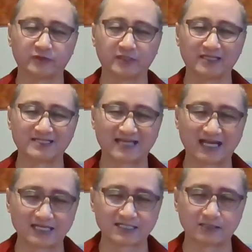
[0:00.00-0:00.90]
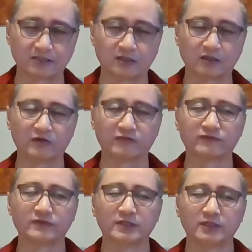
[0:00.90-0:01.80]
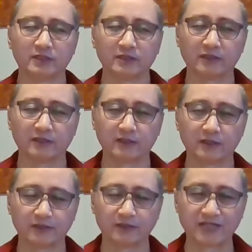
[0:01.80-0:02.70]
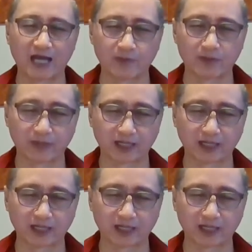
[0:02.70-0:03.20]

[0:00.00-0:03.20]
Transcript: for the skeleton of Dharma